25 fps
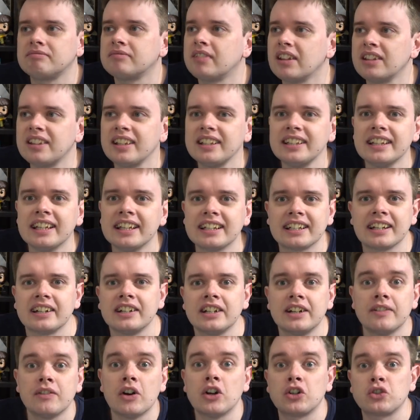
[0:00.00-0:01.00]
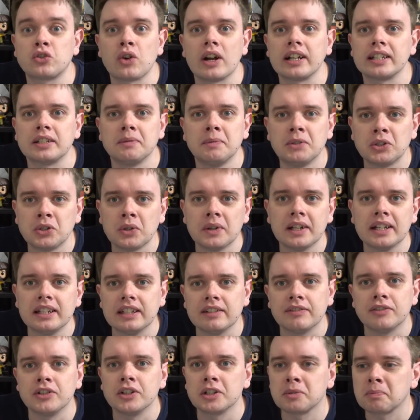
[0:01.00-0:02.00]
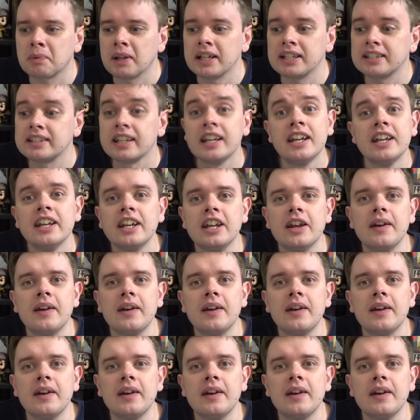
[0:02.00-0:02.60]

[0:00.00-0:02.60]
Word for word: the thing that kind of attracted me to it in the first place,